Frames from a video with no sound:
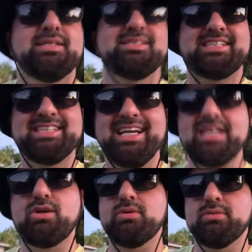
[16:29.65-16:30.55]

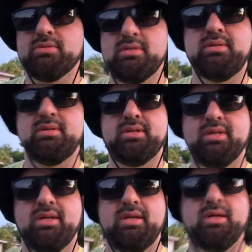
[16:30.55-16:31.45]
succeeding
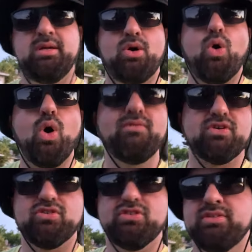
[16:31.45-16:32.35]

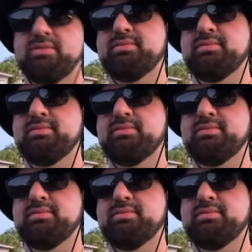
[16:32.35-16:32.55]
over